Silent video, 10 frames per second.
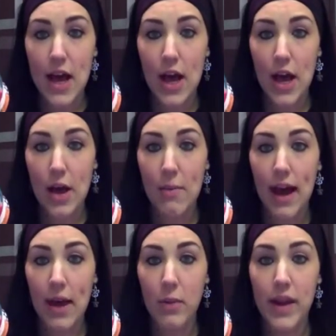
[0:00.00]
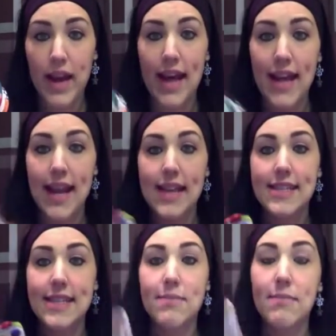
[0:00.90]
Um, I went ahead and
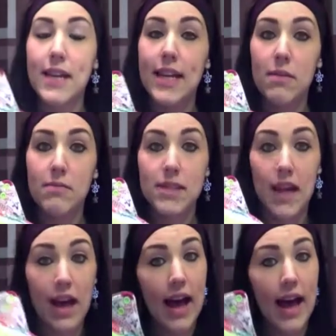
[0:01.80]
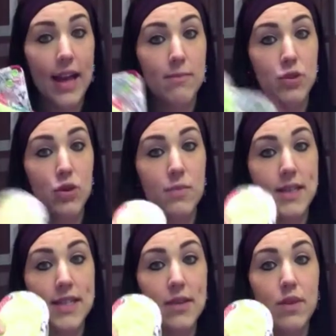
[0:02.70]
did medium to high
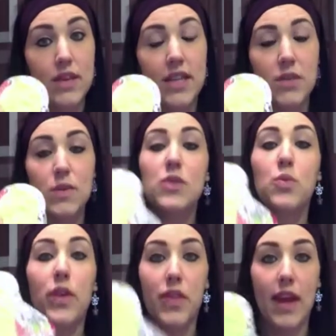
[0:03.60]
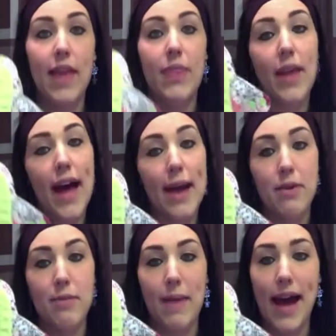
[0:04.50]
absorbency with these ones with, again, the
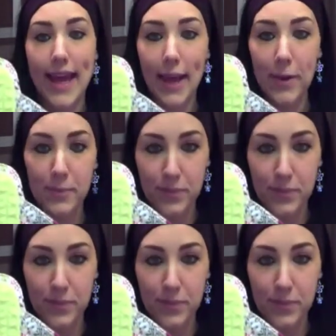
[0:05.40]
hybrid backing.